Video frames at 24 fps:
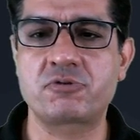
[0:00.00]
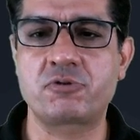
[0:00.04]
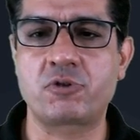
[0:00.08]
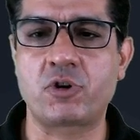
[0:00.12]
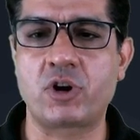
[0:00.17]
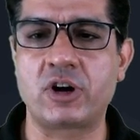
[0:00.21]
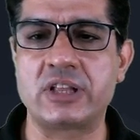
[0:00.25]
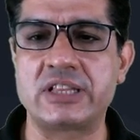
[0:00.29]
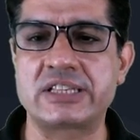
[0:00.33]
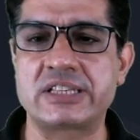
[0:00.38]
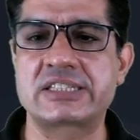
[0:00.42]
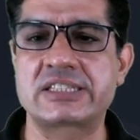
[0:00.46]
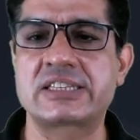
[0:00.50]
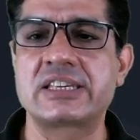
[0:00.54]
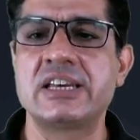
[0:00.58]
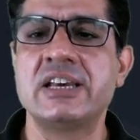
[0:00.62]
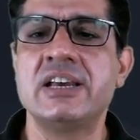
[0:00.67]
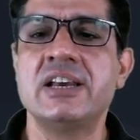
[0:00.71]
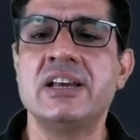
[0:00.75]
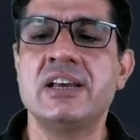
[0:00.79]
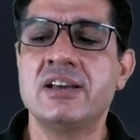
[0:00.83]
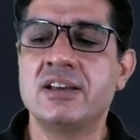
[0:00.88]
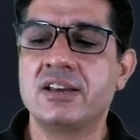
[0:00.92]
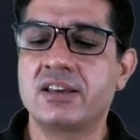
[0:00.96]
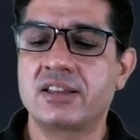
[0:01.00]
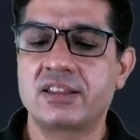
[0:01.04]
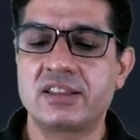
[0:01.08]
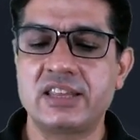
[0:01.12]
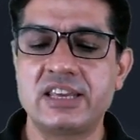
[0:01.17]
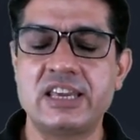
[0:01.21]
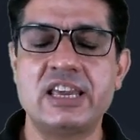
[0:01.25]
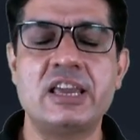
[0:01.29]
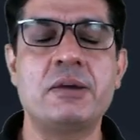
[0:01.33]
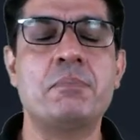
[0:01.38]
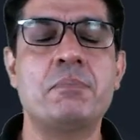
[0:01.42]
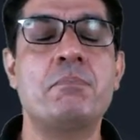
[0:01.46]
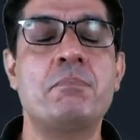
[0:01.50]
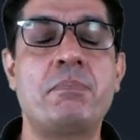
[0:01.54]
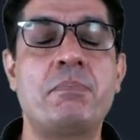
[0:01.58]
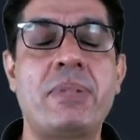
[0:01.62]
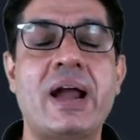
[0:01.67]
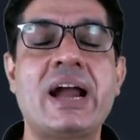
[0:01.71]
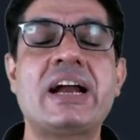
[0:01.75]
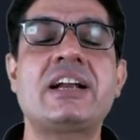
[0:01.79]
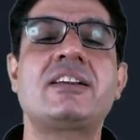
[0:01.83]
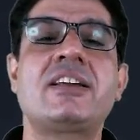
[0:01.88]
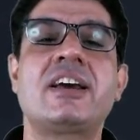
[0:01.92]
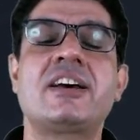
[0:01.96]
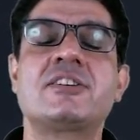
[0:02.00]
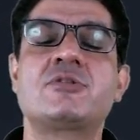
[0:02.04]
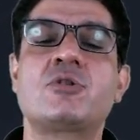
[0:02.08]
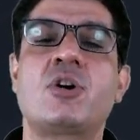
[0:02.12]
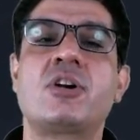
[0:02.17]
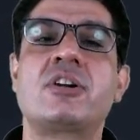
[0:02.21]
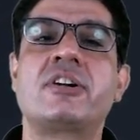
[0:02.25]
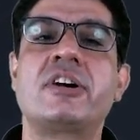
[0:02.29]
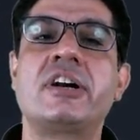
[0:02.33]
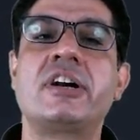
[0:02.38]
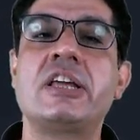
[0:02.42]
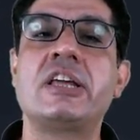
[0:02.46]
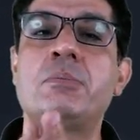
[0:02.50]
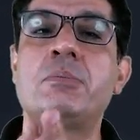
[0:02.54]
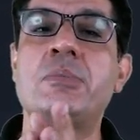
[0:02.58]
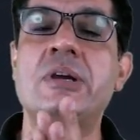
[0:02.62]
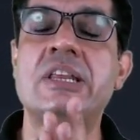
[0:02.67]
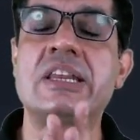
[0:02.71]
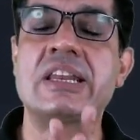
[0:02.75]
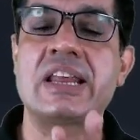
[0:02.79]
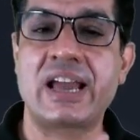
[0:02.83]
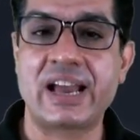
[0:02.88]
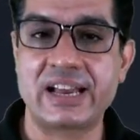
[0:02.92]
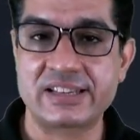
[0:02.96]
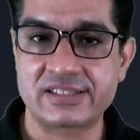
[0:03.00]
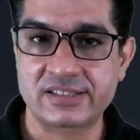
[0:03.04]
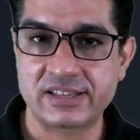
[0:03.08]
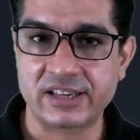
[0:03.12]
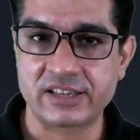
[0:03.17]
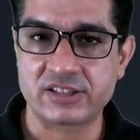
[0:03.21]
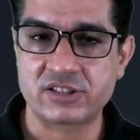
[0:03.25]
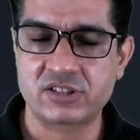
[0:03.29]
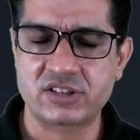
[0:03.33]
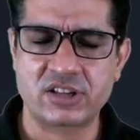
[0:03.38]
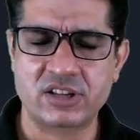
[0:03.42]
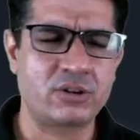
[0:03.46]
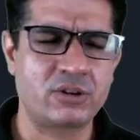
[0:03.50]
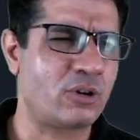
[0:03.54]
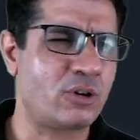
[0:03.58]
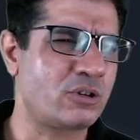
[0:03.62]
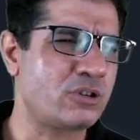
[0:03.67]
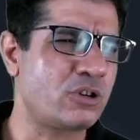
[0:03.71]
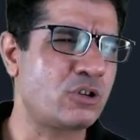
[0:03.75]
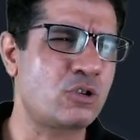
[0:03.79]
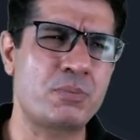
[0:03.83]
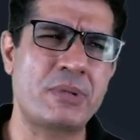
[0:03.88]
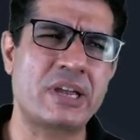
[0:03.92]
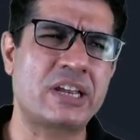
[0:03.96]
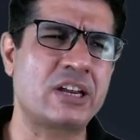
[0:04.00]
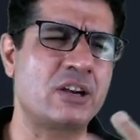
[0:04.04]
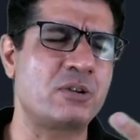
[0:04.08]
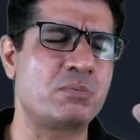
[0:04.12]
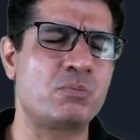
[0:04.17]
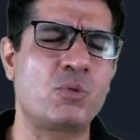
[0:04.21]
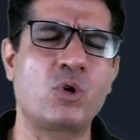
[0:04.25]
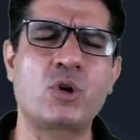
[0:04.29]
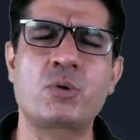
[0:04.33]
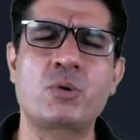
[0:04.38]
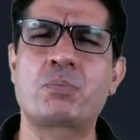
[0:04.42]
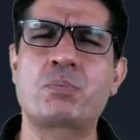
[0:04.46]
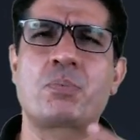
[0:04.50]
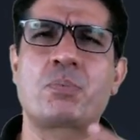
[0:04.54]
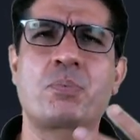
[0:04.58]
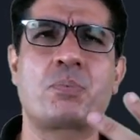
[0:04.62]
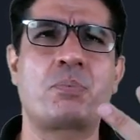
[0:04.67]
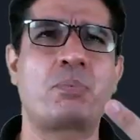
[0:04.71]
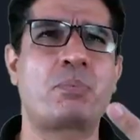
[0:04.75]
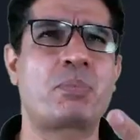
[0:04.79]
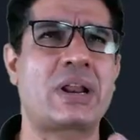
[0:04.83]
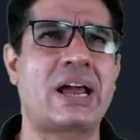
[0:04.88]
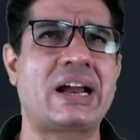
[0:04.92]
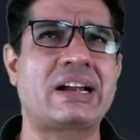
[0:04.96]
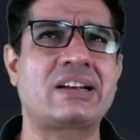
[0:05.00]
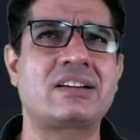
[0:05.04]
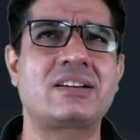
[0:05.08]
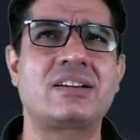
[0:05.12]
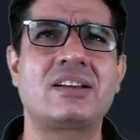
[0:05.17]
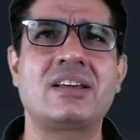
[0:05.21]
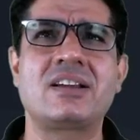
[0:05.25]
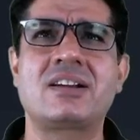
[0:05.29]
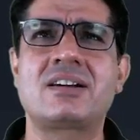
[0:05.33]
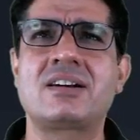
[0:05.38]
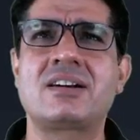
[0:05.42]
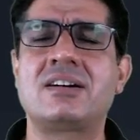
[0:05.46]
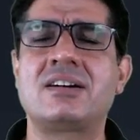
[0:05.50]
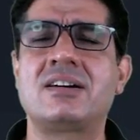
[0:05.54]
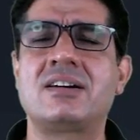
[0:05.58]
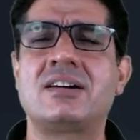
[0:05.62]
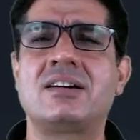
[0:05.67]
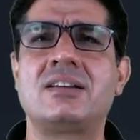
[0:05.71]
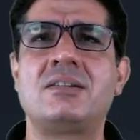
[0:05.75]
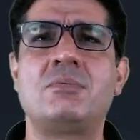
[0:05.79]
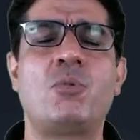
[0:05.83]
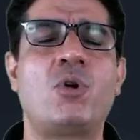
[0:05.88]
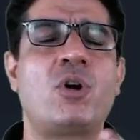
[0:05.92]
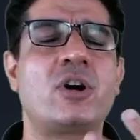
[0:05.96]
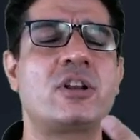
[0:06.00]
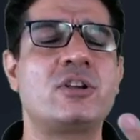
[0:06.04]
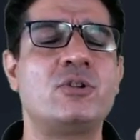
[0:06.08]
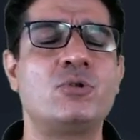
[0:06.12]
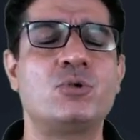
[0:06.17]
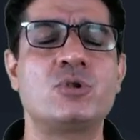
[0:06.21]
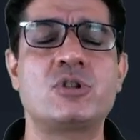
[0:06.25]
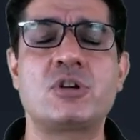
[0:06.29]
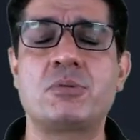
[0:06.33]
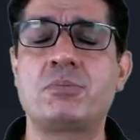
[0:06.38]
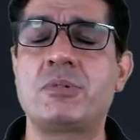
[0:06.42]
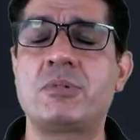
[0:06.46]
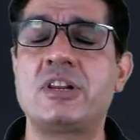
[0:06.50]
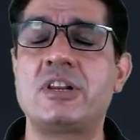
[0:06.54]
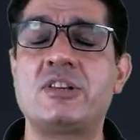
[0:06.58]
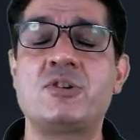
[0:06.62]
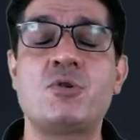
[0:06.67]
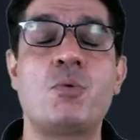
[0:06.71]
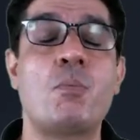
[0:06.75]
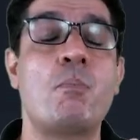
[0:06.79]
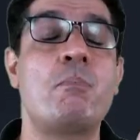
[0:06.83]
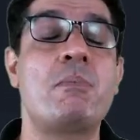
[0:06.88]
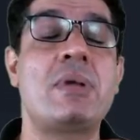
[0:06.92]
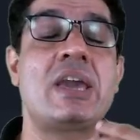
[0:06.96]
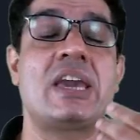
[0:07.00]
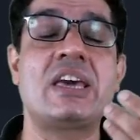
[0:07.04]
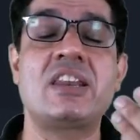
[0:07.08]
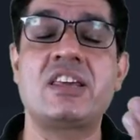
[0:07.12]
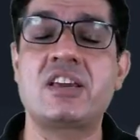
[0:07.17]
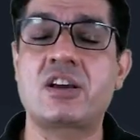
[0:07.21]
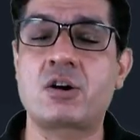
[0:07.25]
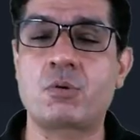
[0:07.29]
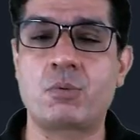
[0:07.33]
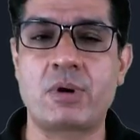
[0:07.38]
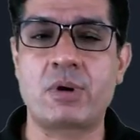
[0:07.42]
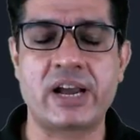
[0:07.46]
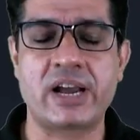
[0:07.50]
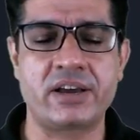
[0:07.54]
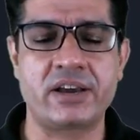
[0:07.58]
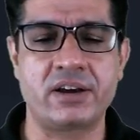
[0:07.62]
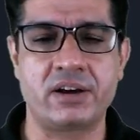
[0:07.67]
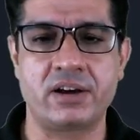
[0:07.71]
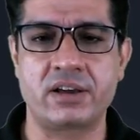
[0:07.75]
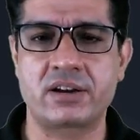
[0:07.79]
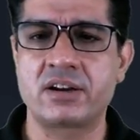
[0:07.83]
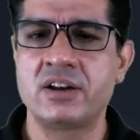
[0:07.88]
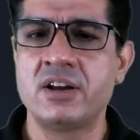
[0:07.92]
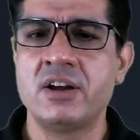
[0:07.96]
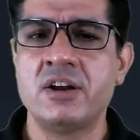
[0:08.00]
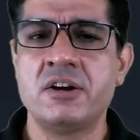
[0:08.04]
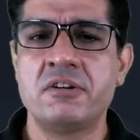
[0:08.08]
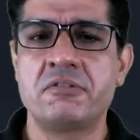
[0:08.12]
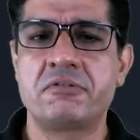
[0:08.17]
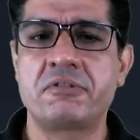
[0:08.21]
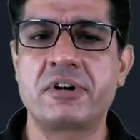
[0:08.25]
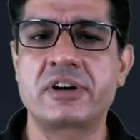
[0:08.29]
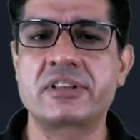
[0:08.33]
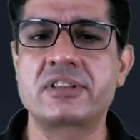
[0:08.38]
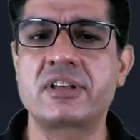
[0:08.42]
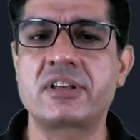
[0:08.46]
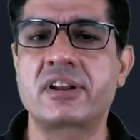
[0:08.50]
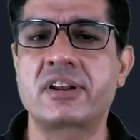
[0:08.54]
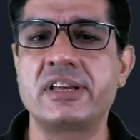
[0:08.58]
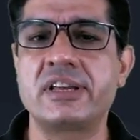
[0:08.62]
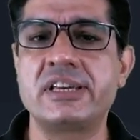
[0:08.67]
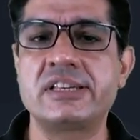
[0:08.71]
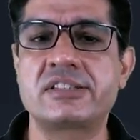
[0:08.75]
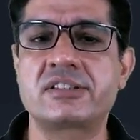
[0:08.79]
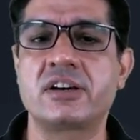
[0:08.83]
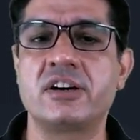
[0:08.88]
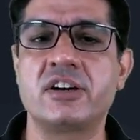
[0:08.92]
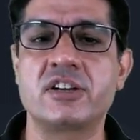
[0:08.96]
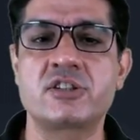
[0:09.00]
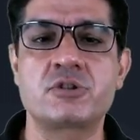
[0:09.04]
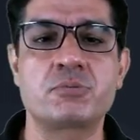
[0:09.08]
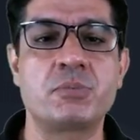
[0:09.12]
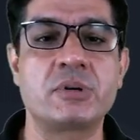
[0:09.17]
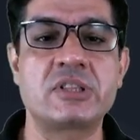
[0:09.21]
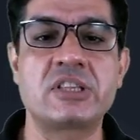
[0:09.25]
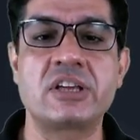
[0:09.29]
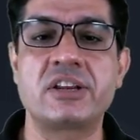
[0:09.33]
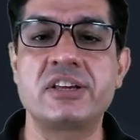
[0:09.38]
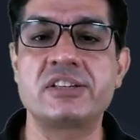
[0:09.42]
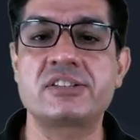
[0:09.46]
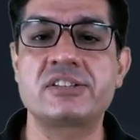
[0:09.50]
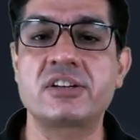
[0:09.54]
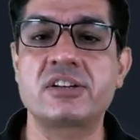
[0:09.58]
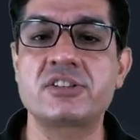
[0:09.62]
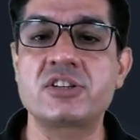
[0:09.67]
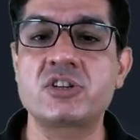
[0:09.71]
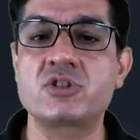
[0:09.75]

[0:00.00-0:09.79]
False. the impact has already been assessed. In order to make it more practical, more usable, you may require further research, but the research is